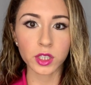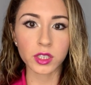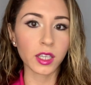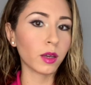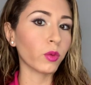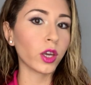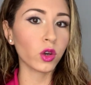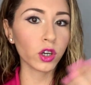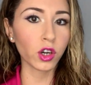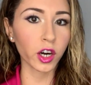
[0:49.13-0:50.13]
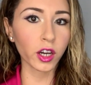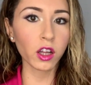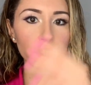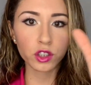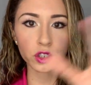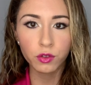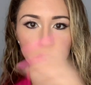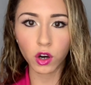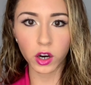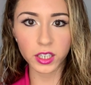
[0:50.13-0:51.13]
Just same way you go to an art gallery, there's just
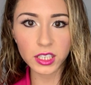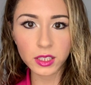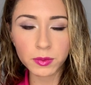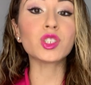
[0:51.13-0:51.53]
different artists.